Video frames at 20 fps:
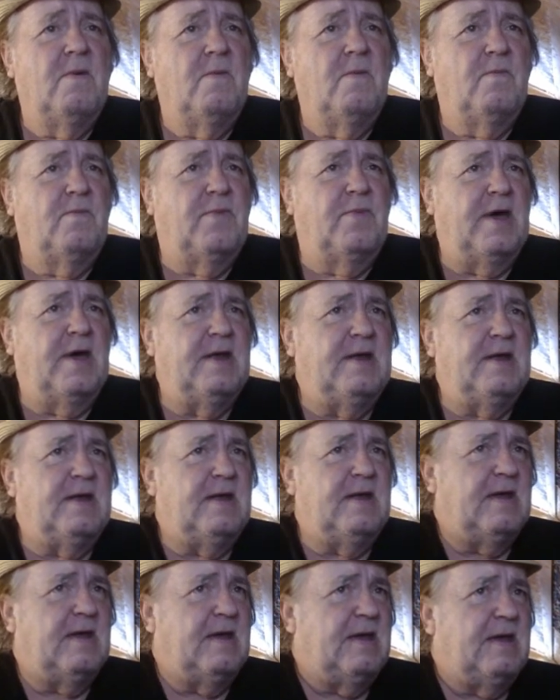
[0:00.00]
but
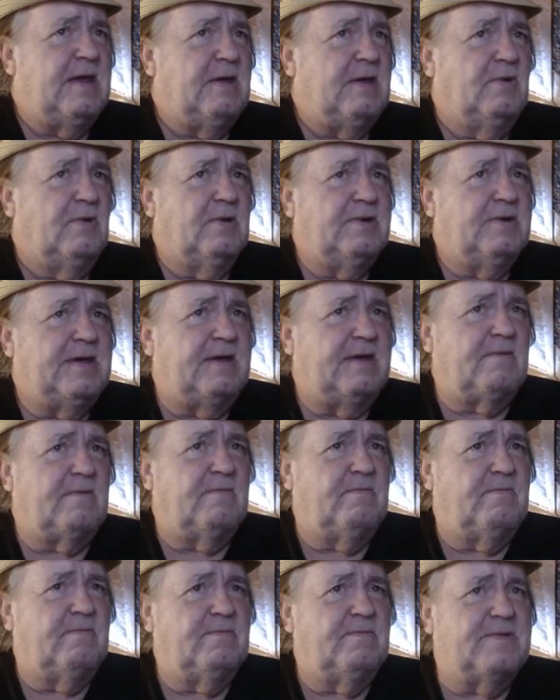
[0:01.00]
it will never
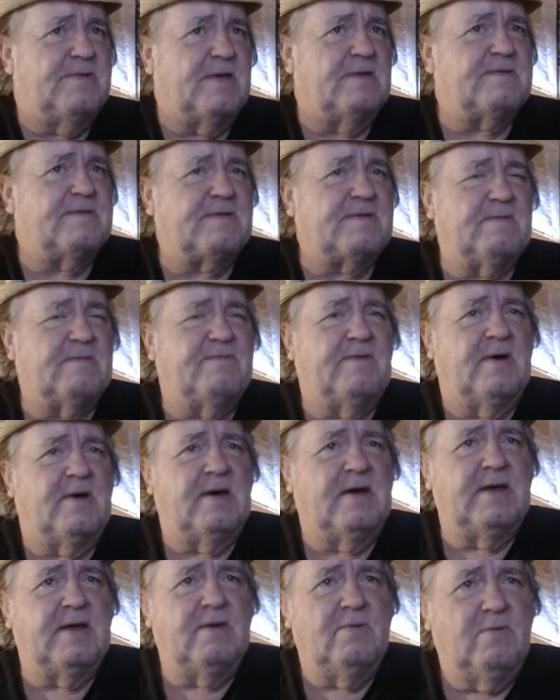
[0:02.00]

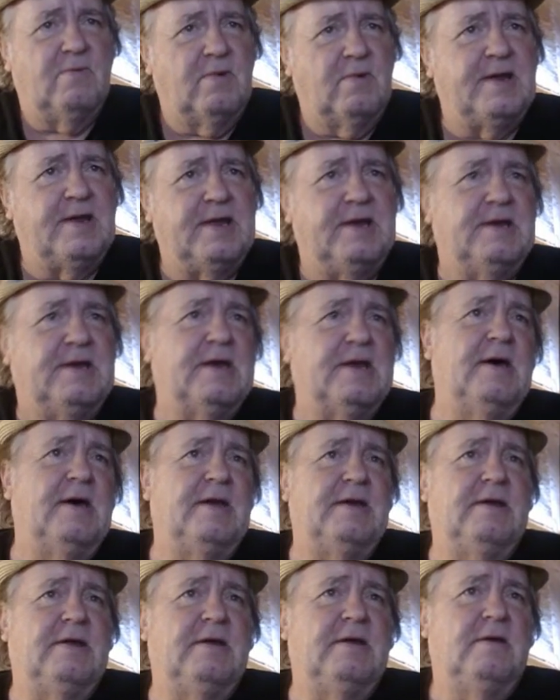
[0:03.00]
justify what he
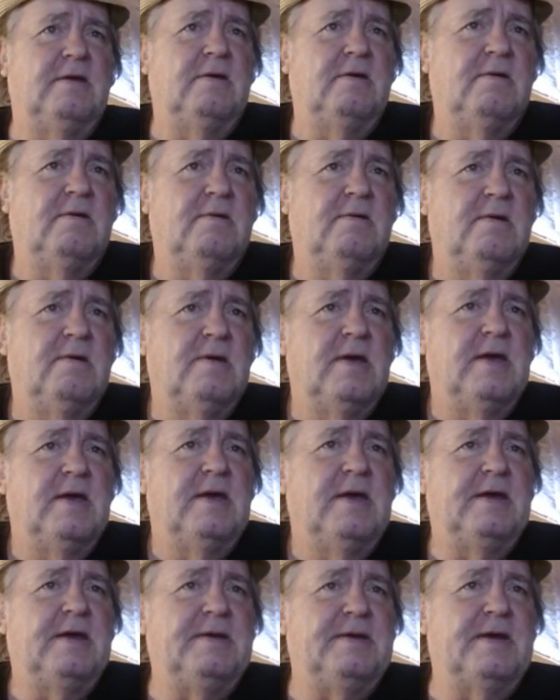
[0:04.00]
done.
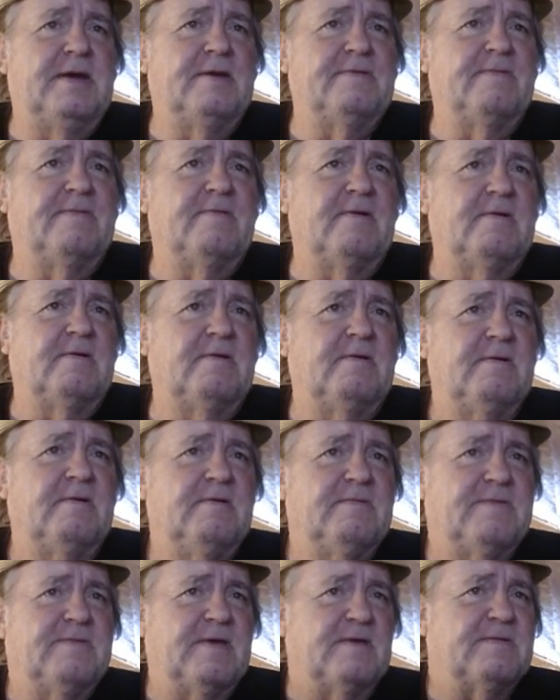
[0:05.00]
It never
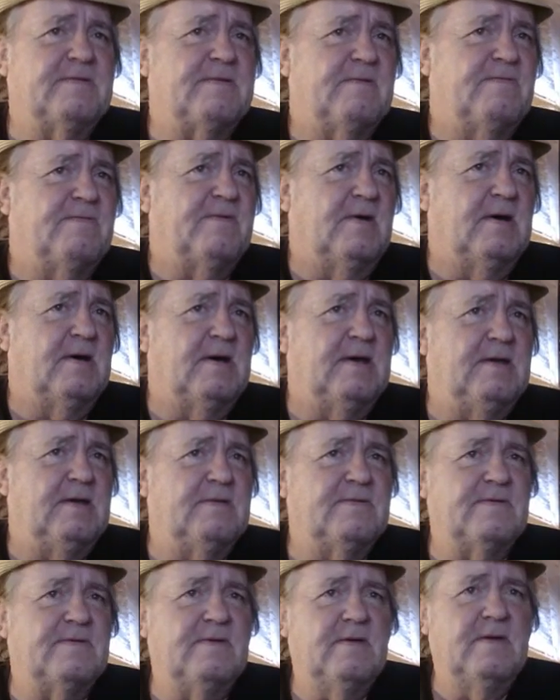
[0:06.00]

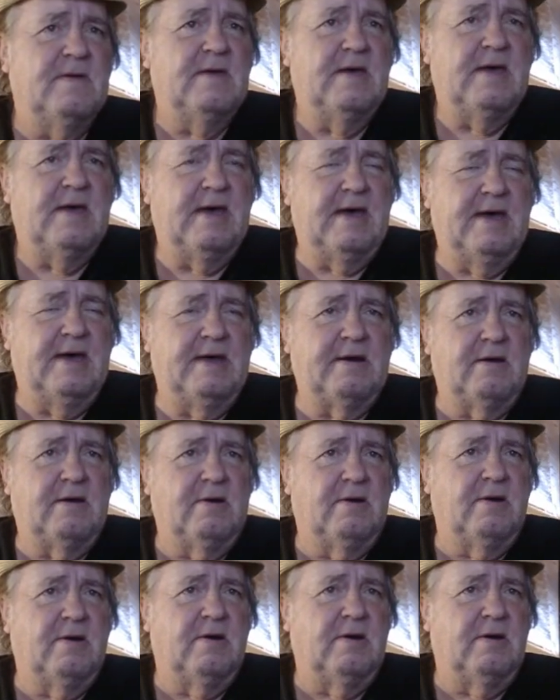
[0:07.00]
justifies at
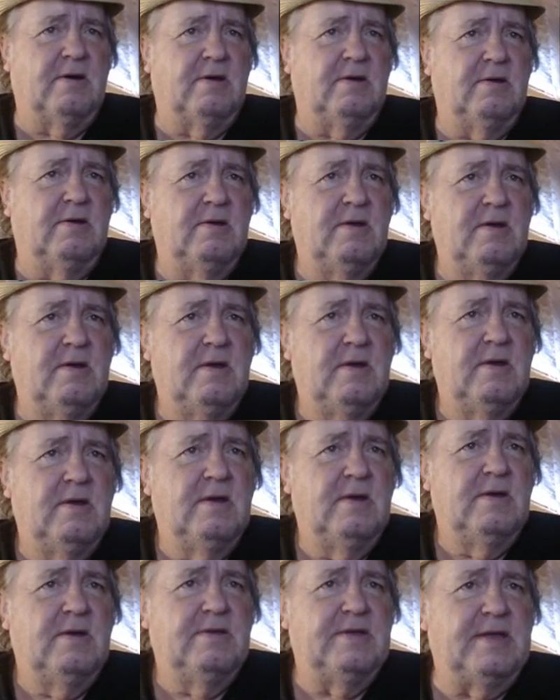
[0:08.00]
all
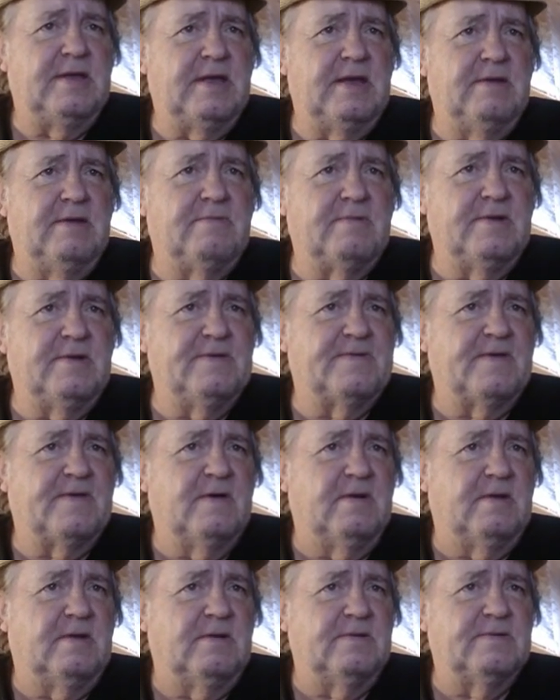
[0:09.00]
the end
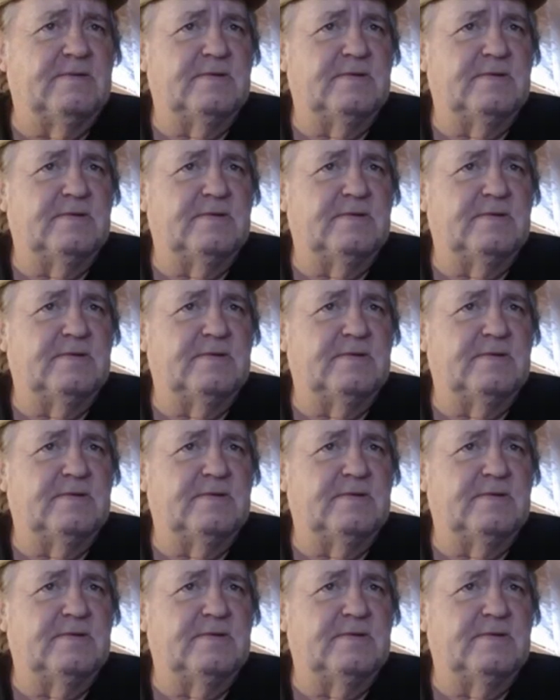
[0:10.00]
result.